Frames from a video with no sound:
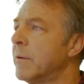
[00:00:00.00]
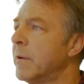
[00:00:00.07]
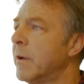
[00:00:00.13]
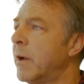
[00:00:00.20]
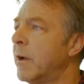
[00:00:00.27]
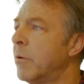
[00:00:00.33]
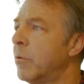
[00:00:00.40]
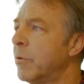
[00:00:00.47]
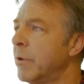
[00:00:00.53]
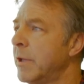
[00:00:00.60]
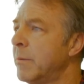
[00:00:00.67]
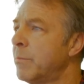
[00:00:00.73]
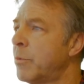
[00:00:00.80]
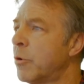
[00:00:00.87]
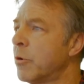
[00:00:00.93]
I will
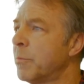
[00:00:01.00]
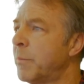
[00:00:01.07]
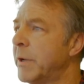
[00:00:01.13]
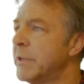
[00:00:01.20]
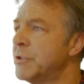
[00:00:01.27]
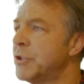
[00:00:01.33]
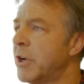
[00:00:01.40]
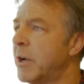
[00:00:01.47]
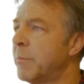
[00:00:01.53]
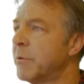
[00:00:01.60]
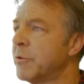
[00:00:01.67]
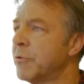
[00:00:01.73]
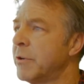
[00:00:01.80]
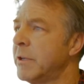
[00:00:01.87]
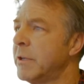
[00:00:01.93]
import my
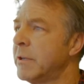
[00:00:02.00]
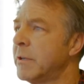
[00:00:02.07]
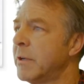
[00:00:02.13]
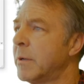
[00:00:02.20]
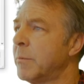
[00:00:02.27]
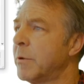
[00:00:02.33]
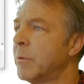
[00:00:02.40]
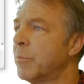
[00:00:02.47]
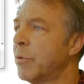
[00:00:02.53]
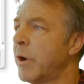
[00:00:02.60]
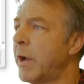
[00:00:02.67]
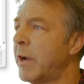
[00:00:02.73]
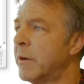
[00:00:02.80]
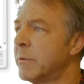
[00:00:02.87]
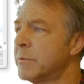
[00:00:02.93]
geometry. I'm going to
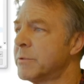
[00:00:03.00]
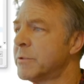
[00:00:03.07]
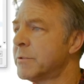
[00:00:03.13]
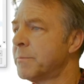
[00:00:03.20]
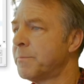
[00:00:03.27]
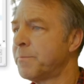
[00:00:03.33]
browse,